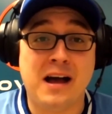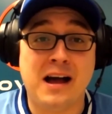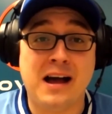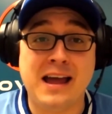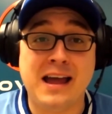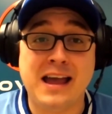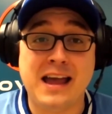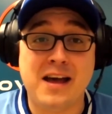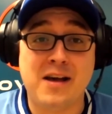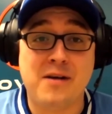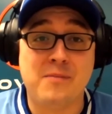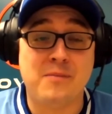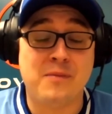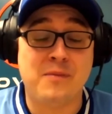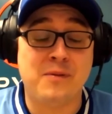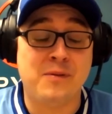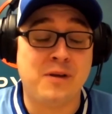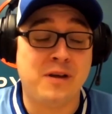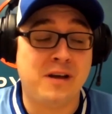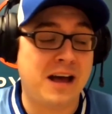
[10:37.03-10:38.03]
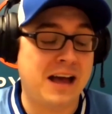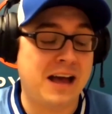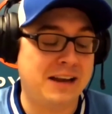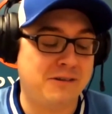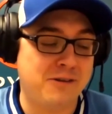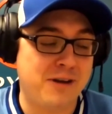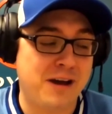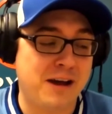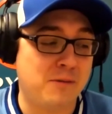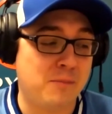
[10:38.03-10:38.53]
I am, I
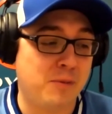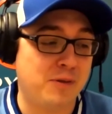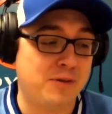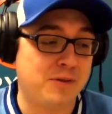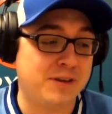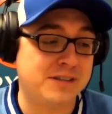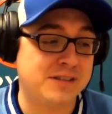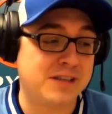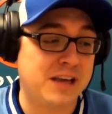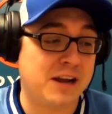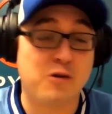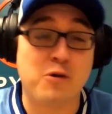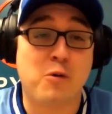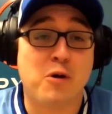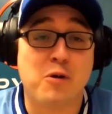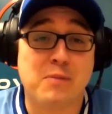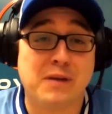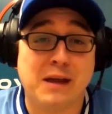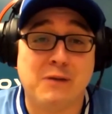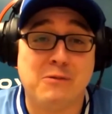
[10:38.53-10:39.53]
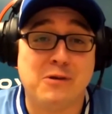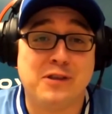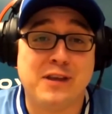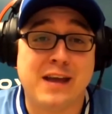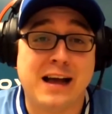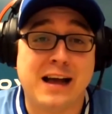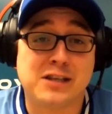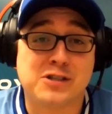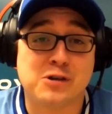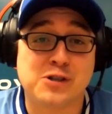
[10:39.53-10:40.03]
don't know how to put this. I don't know where to begin with
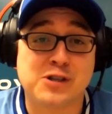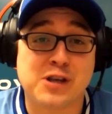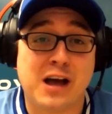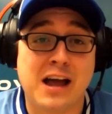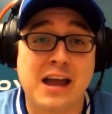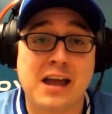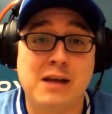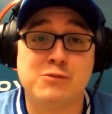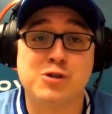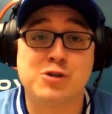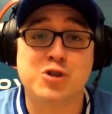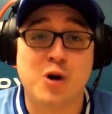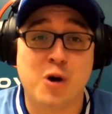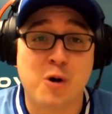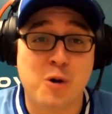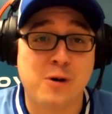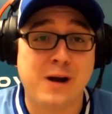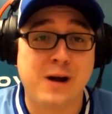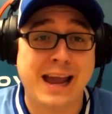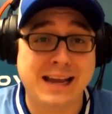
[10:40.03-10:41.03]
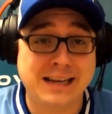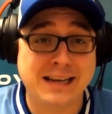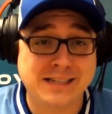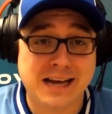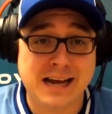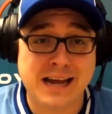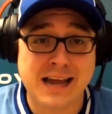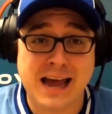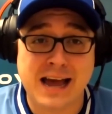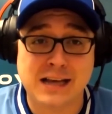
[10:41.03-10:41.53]
the Astros. I am so
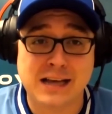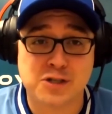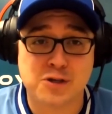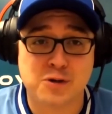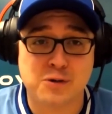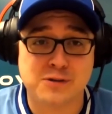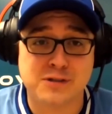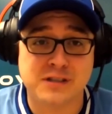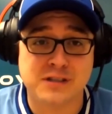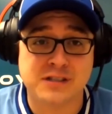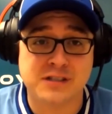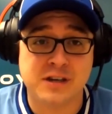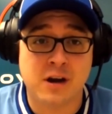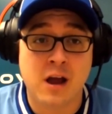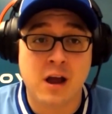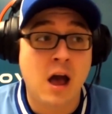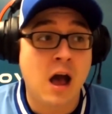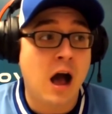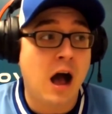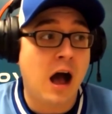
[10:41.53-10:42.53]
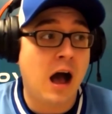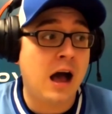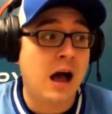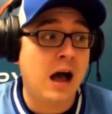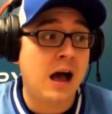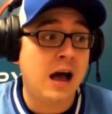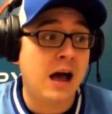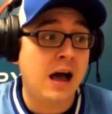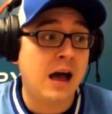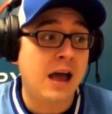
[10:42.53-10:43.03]
anti-Astros this year.
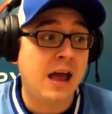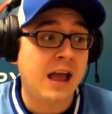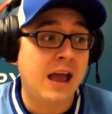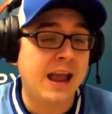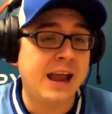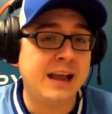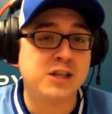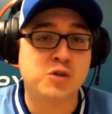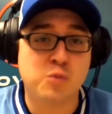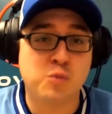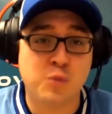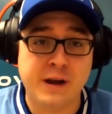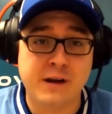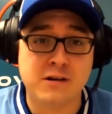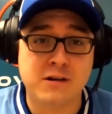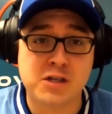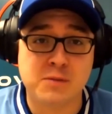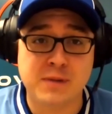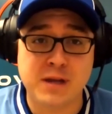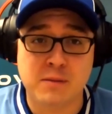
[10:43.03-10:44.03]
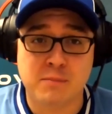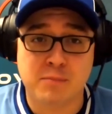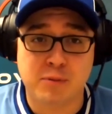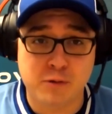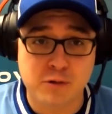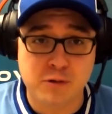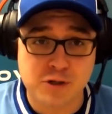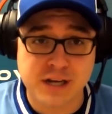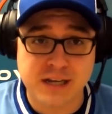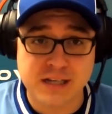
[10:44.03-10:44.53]
Uh, it's weird to be a
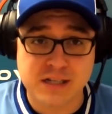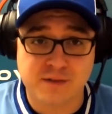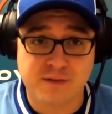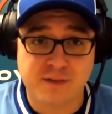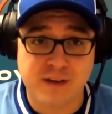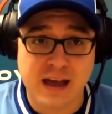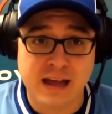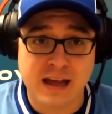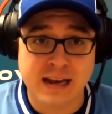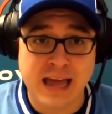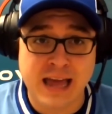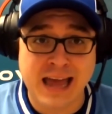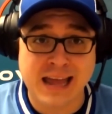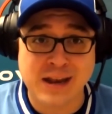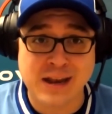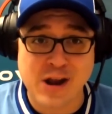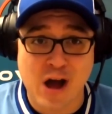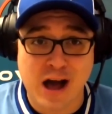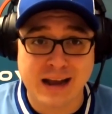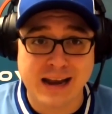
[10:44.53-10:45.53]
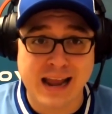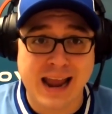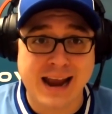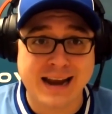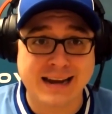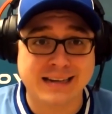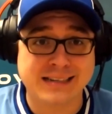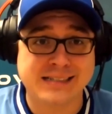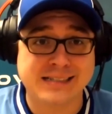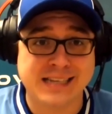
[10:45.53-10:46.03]
Blue Jays fan and not
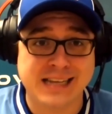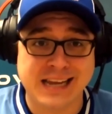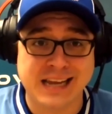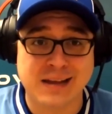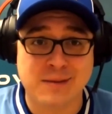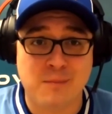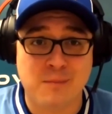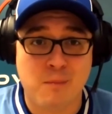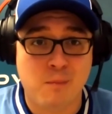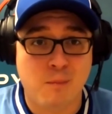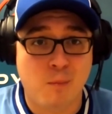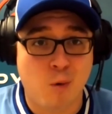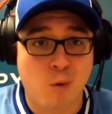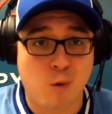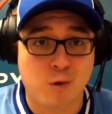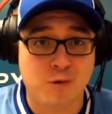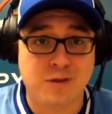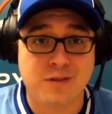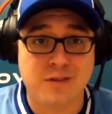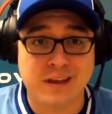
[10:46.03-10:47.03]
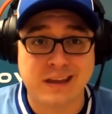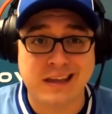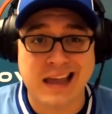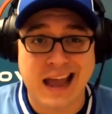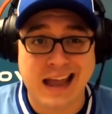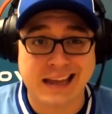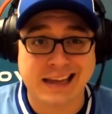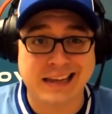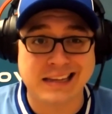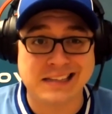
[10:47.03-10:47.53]
hate a team more than the
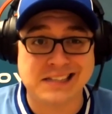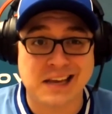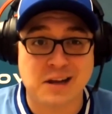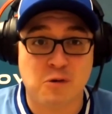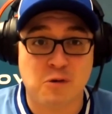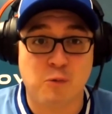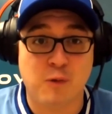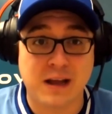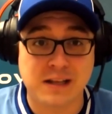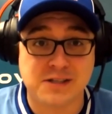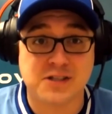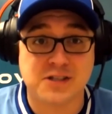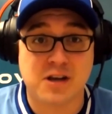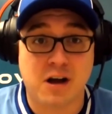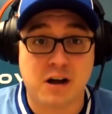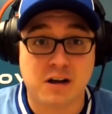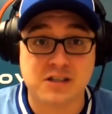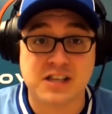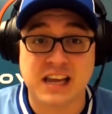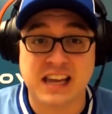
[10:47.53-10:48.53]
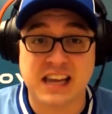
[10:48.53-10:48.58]
Yankees and Red Sox.